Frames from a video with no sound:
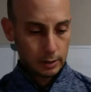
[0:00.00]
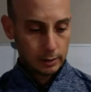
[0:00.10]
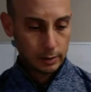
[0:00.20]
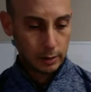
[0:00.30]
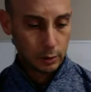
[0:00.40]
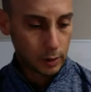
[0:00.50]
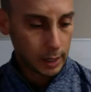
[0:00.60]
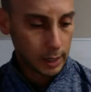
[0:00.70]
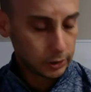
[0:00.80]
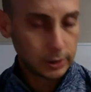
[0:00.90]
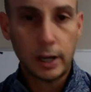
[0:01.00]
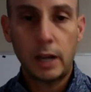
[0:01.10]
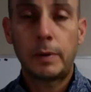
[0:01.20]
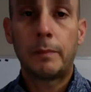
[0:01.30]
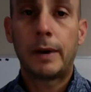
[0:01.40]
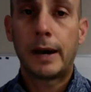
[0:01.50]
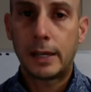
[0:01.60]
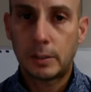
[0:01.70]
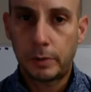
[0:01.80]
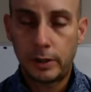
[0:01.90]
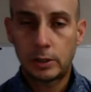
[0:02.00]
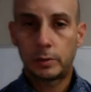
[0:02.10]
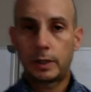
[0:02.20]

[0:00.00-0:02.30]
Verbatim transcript: So I'll just tell you about my experience with